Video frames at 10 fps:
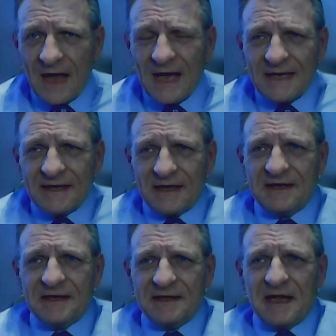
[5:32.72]
and I
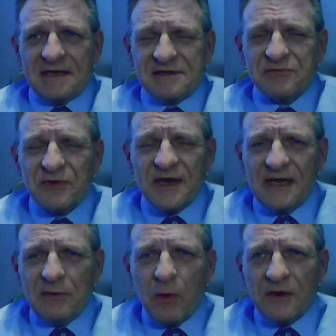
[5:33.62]
think that's
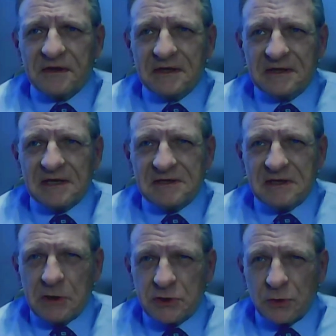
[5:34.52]
really what the,
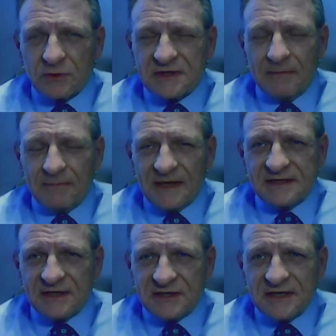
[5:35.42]
the short-term
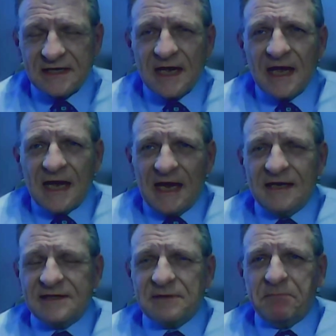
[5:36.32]
message is:
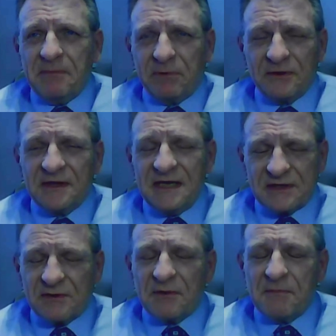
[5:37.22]
is people need
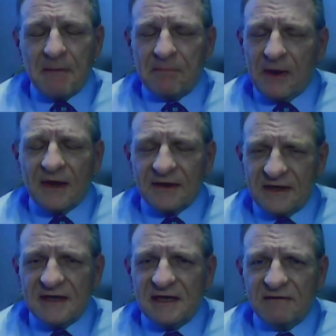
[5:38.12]
to remember
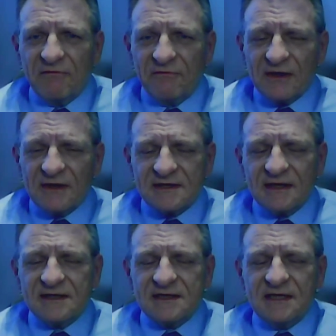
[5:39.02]
the
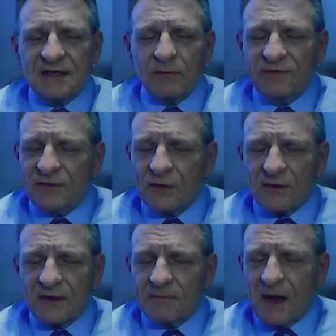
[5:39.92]
volatility that we've got
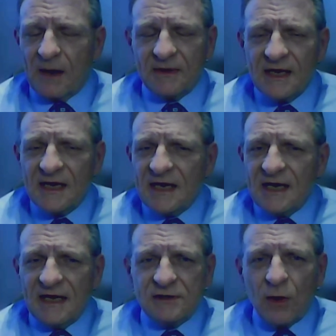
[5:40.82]
at the moment
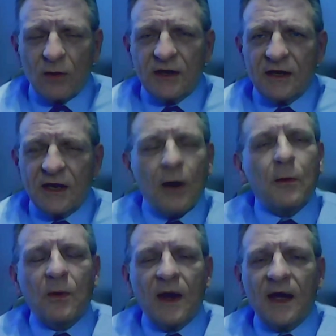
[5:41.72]
is not going to go
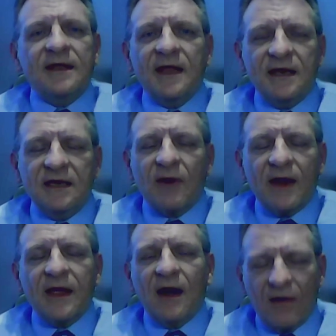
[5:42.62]
away in any
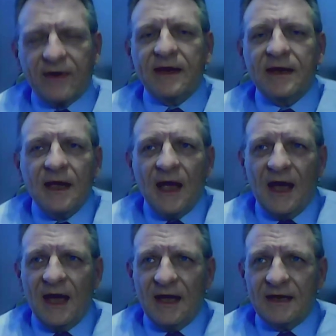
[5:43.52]
great hurry.
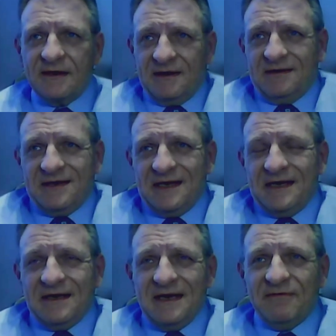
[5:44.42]
And
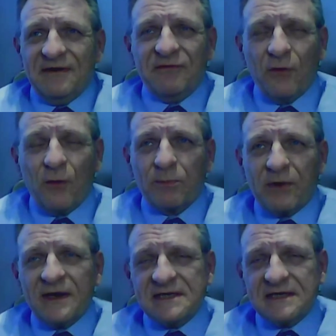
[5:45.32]
indeed, even if oil
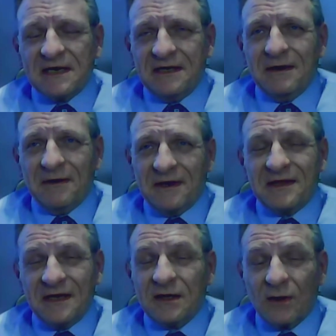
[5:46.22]
prices, uh, you know, and I
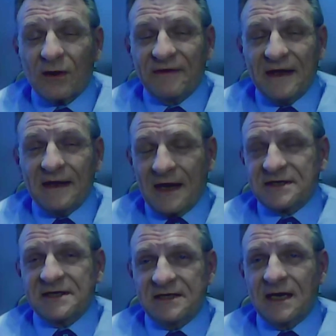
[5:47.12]
think a lot of it
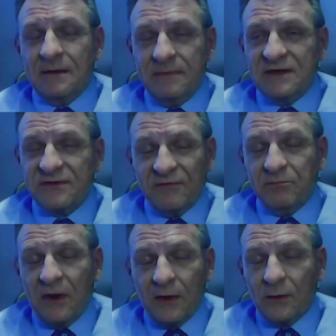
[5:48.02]
actually is going to be driven
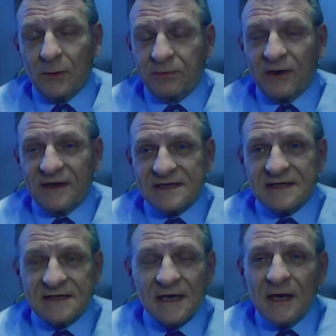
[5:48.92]
by oil
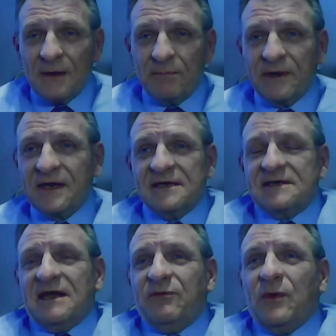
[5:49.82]
prices,
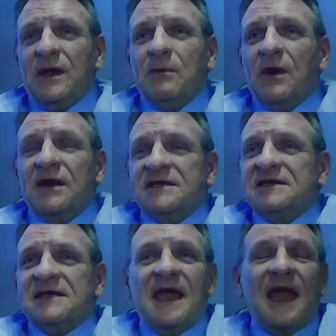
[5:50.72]
because if we were to
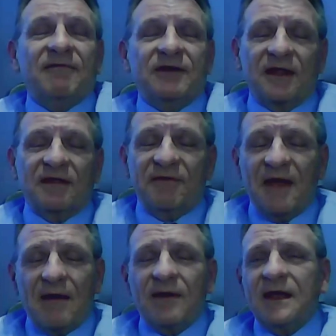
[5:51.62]
say have another
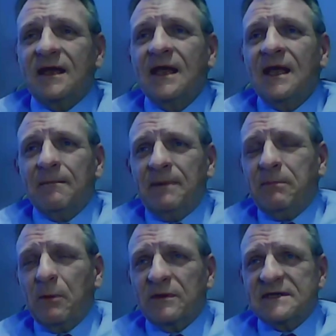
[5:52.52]
variant,
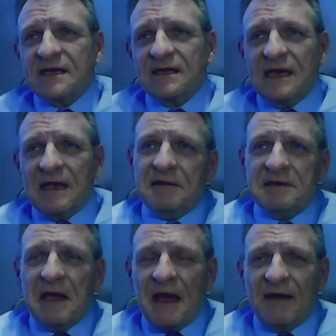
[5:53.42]
people would
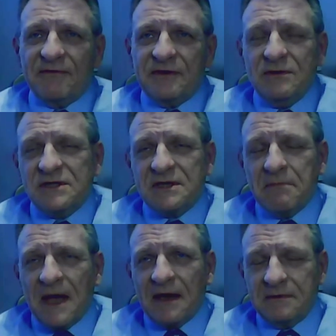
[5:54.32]
suddenly uh, have a huge
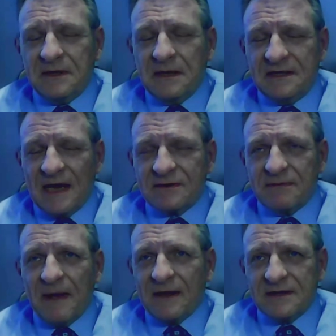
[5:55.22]
uh, doubt
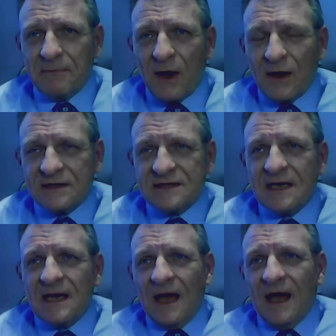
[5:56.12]
about demand.
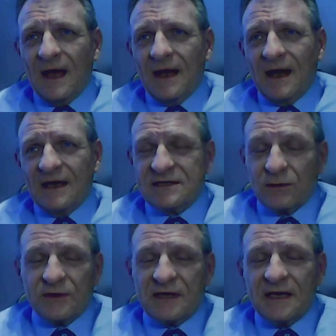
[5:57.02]
Uh, I
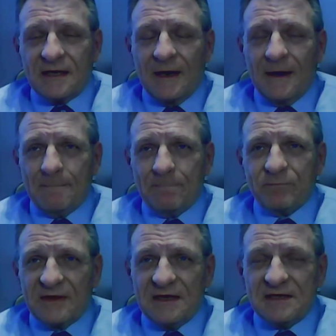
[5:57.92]
still think um,
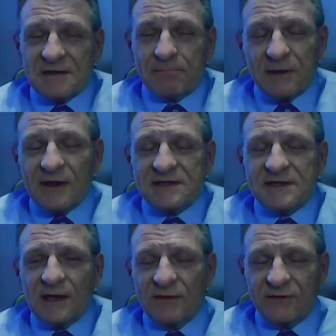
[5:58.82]
the supply
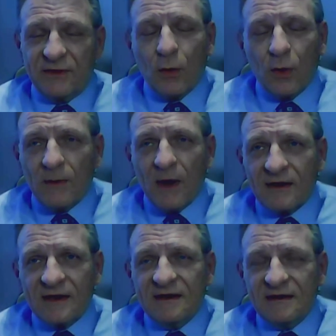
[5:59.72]
side of the oil
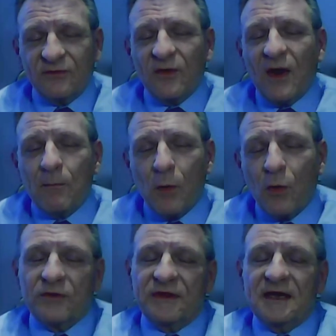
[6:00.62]
market is far
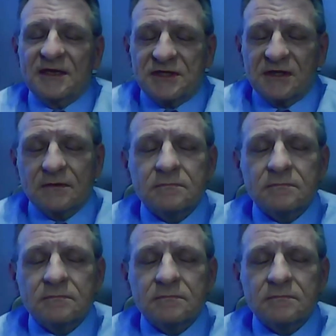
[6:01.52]
more the issue.